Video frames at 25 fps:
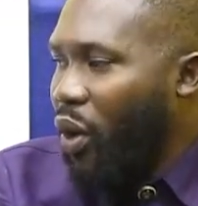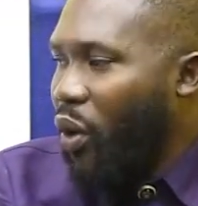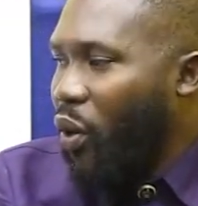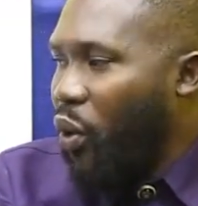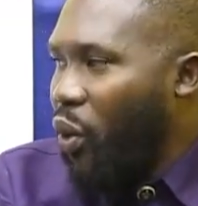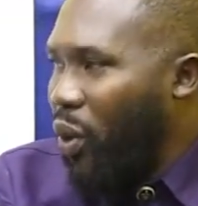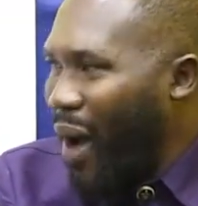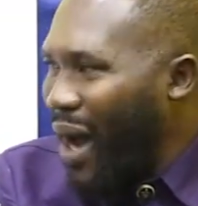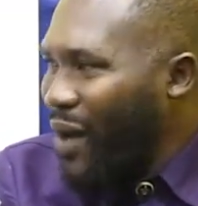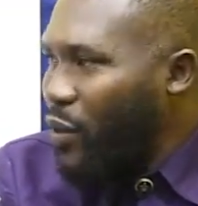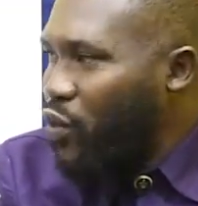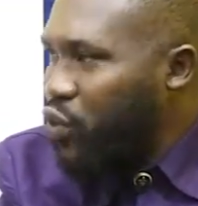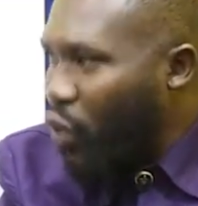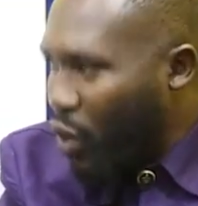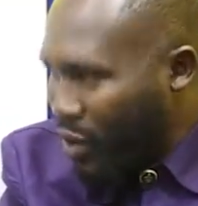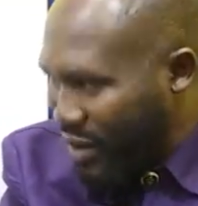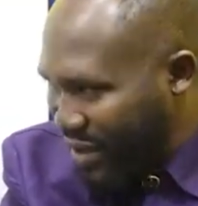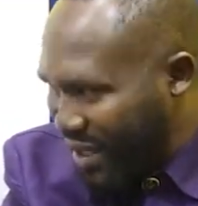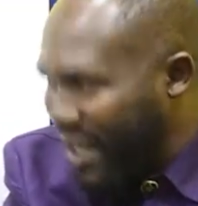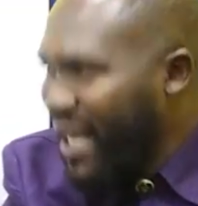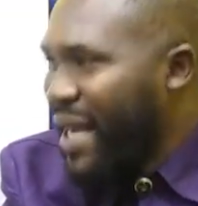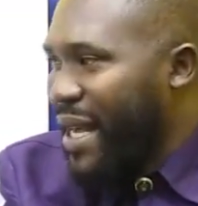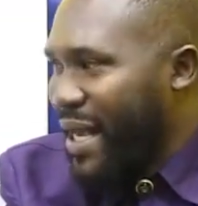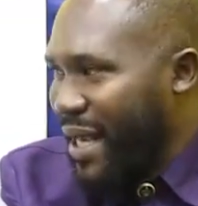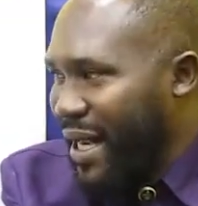What
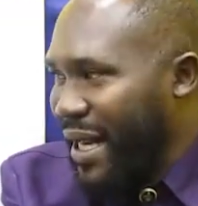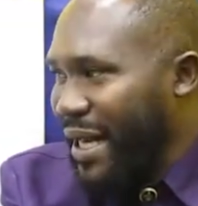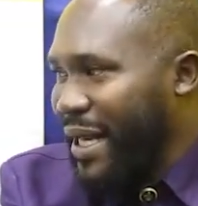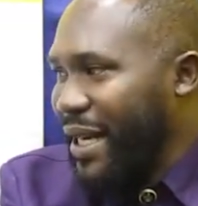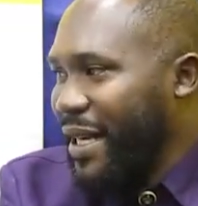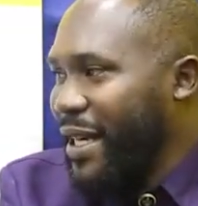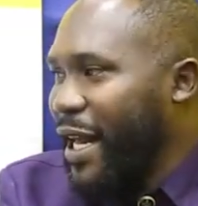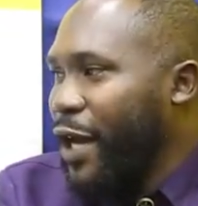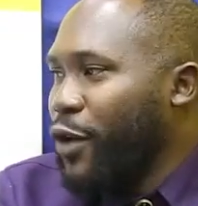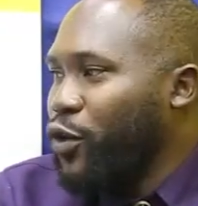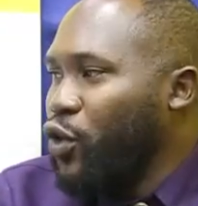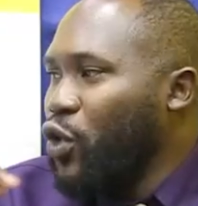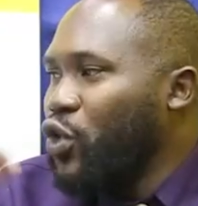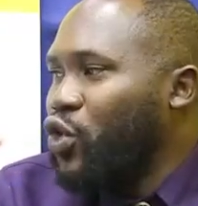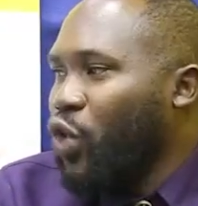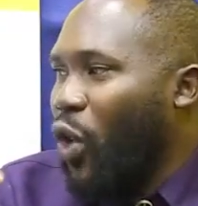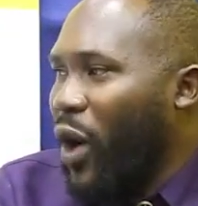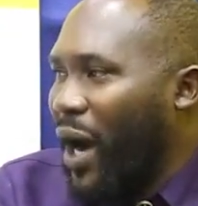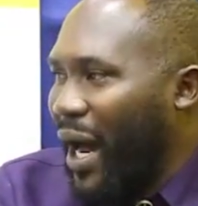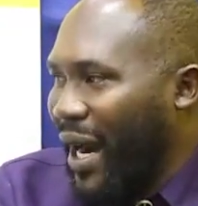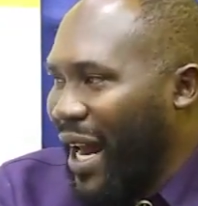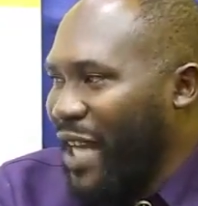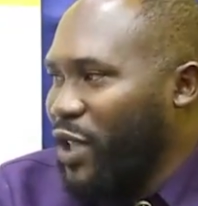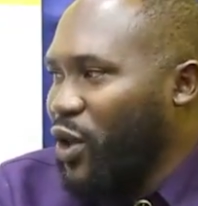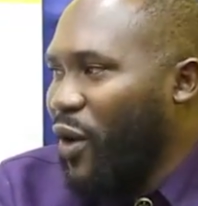was he, the youth
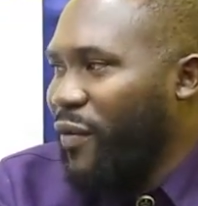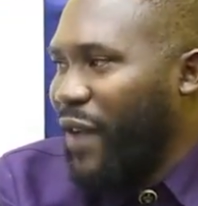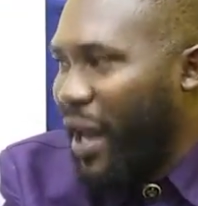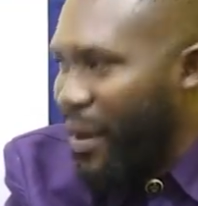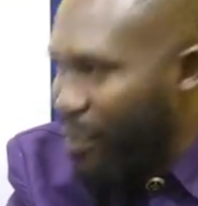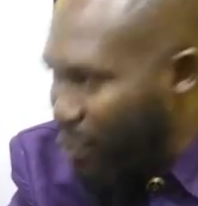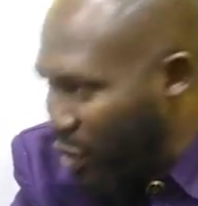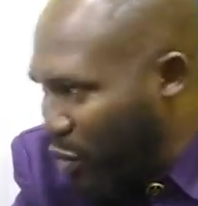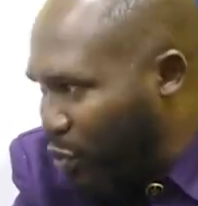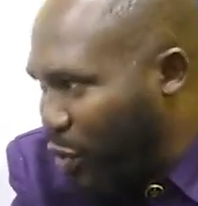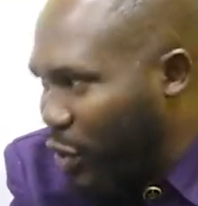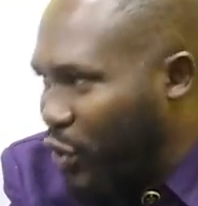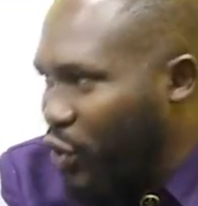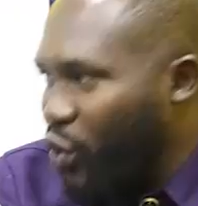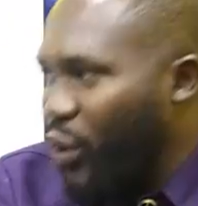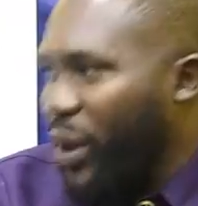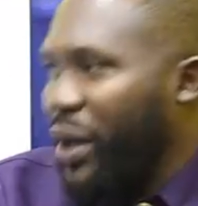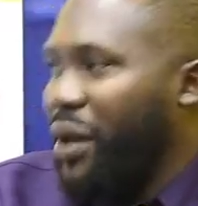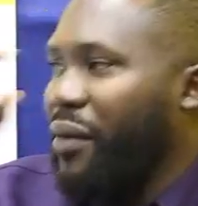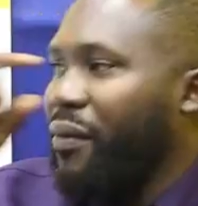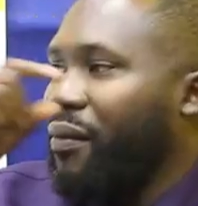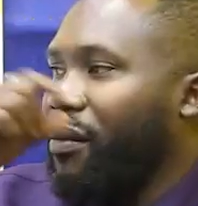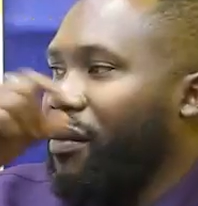organizer of the MPP, doing?